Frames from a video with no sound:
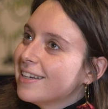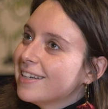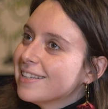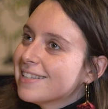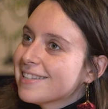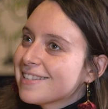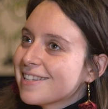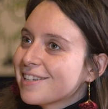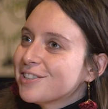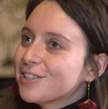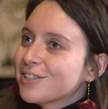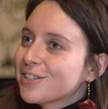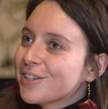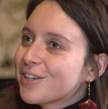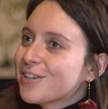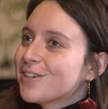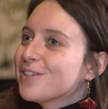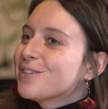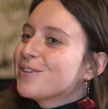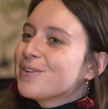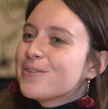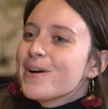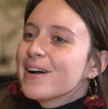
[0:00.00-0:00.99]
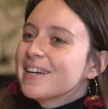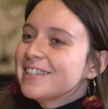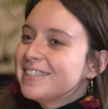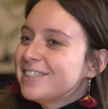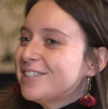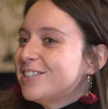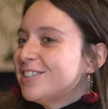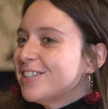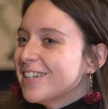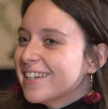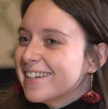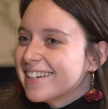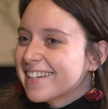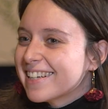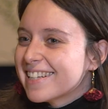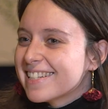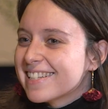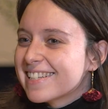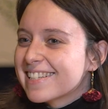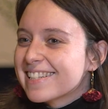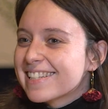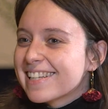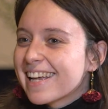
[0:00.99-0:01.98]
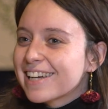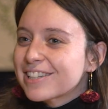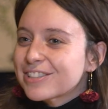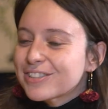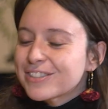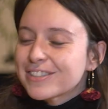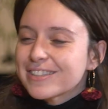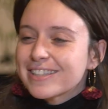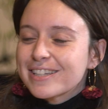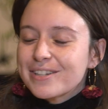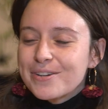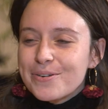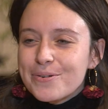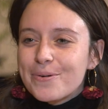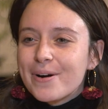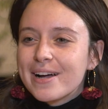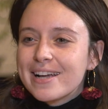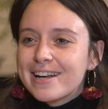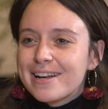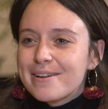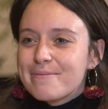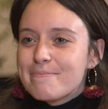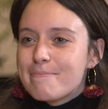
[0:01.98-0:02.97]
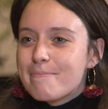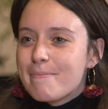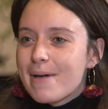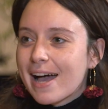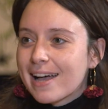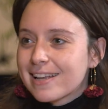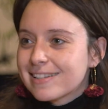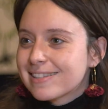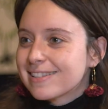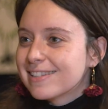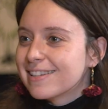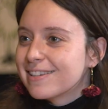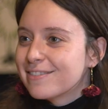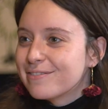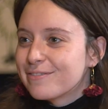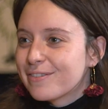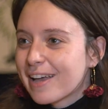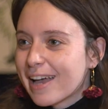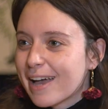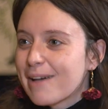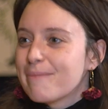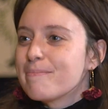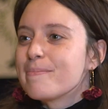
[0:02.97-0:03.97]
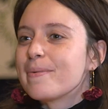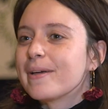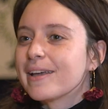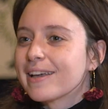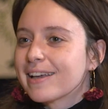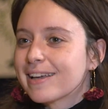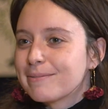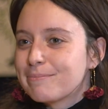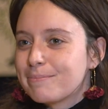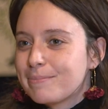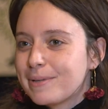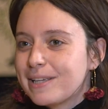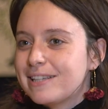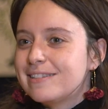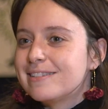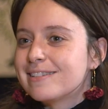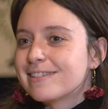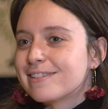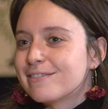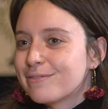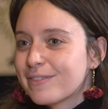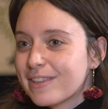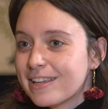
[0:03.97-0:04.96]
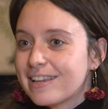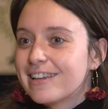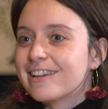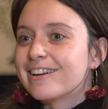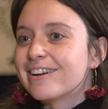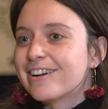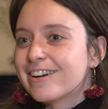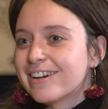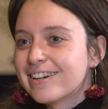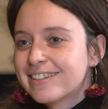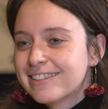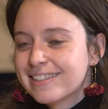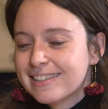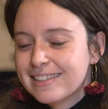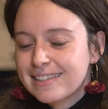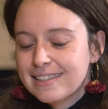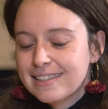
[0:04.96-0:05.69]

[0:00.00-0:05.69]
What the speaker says: It's such a good question because it's actually quite a massive, epic piece of theater.